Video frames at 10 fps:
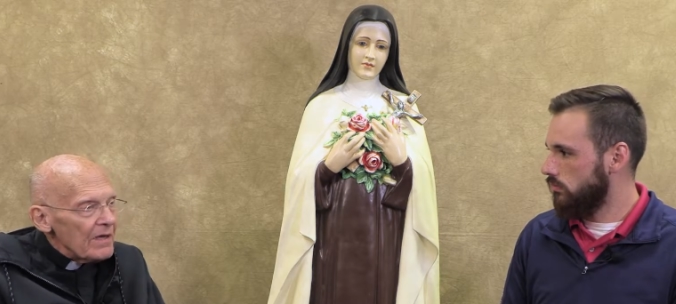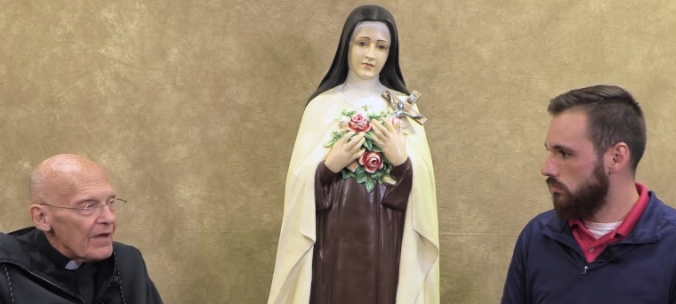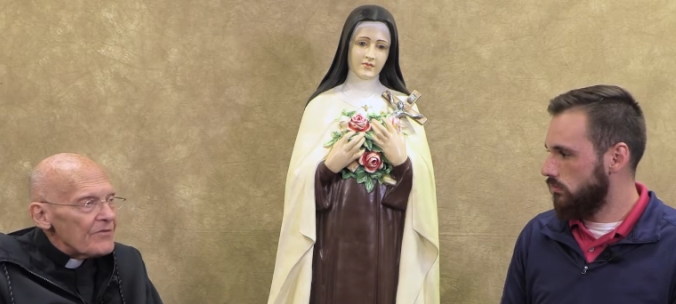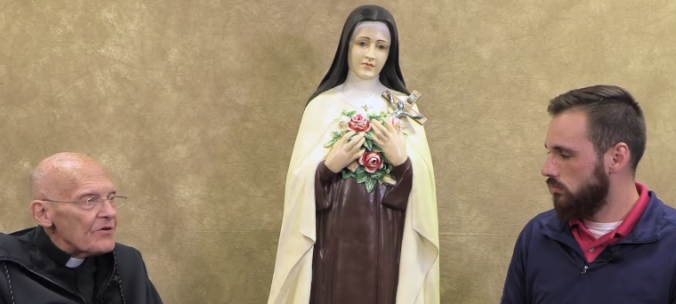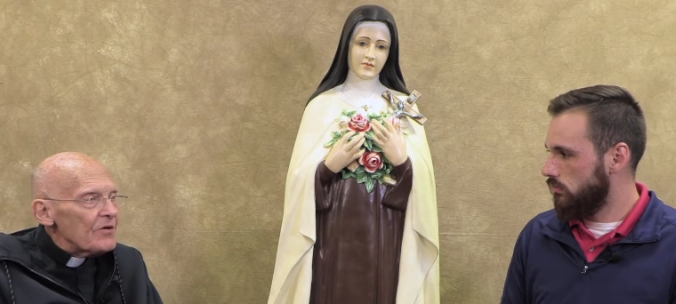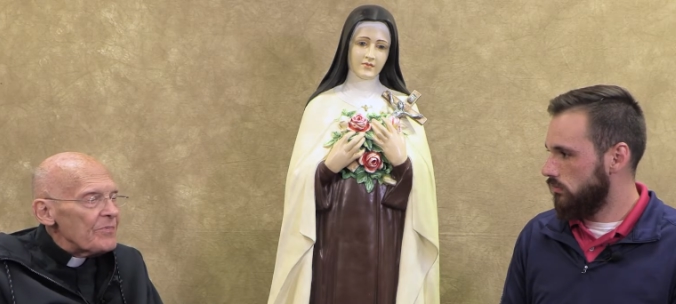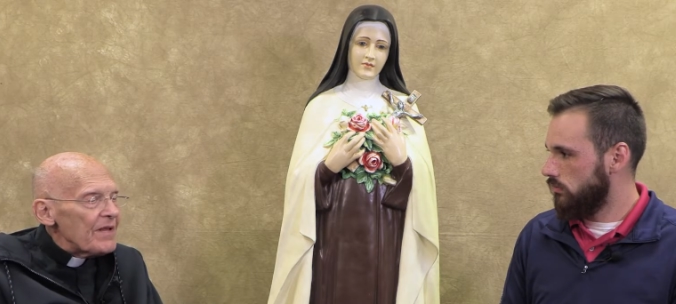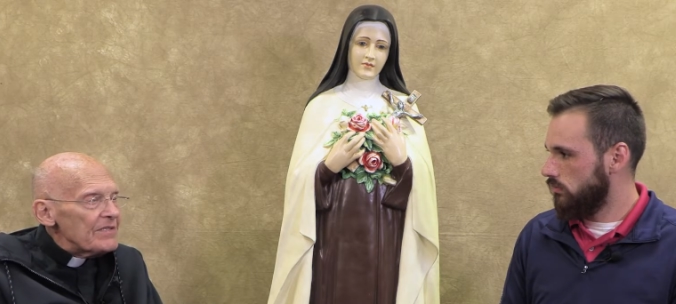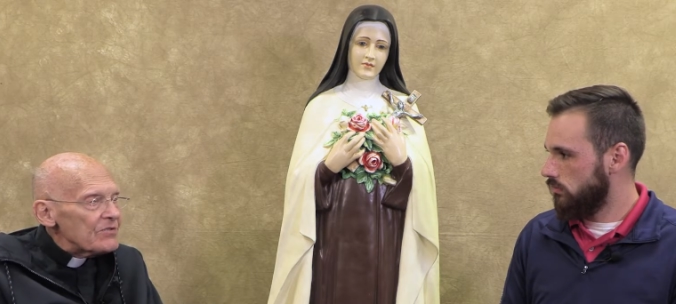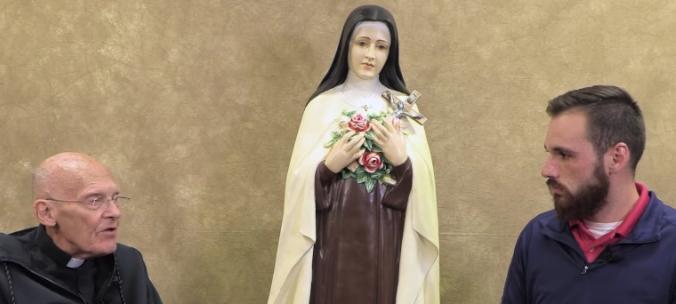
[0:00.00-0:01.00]
Speaker 1: a third
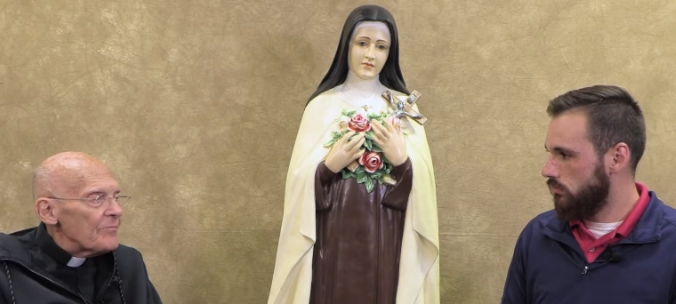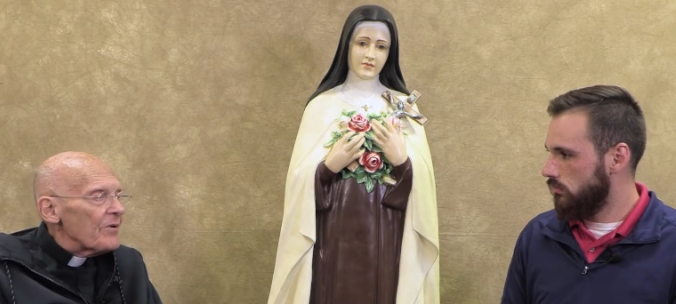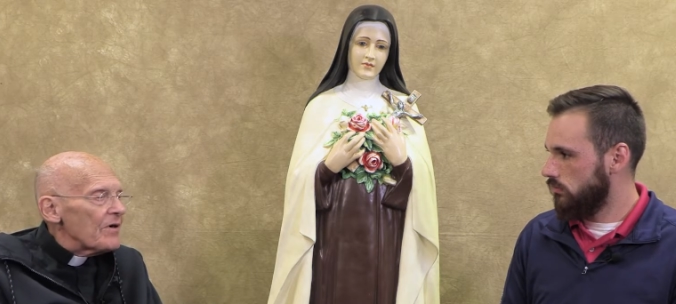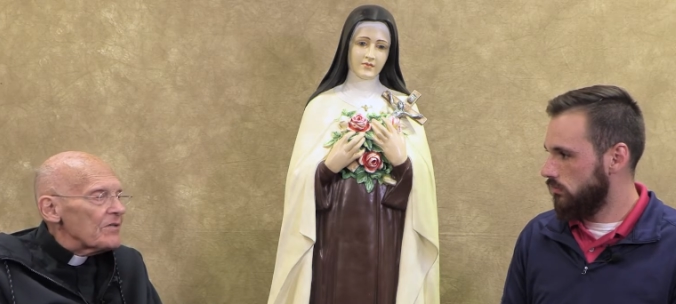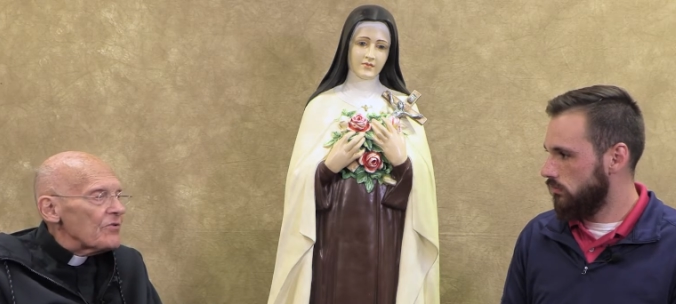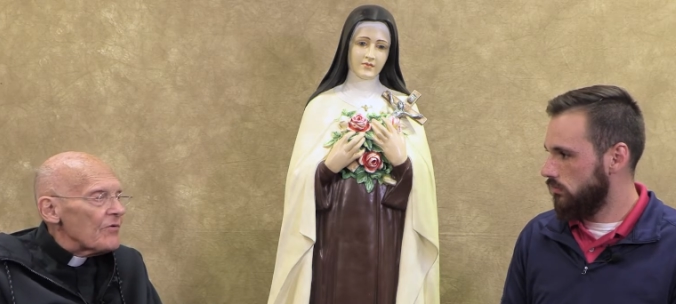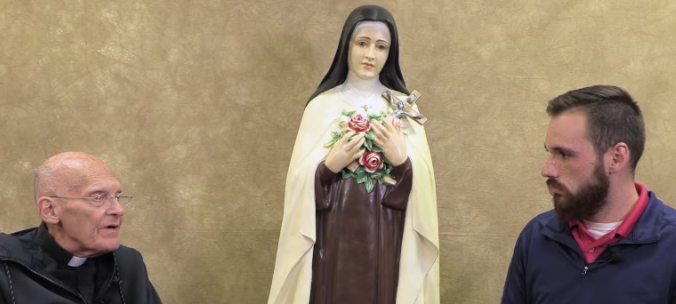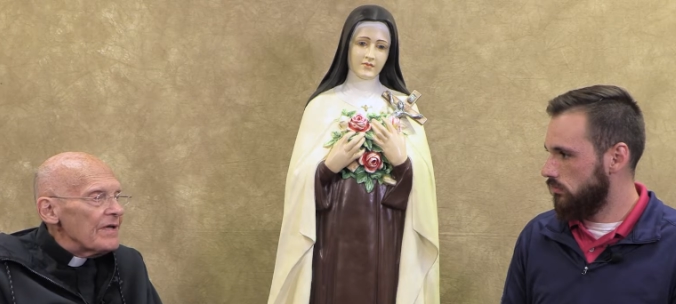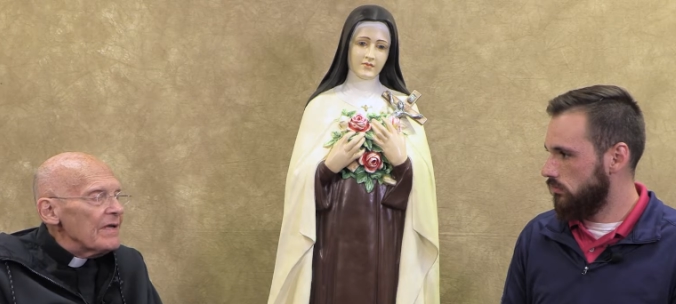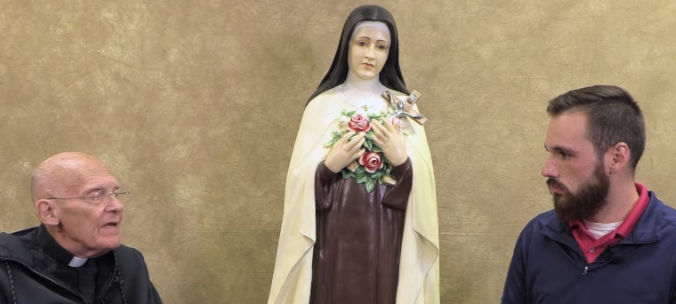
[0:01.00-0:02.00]
place called purgatory.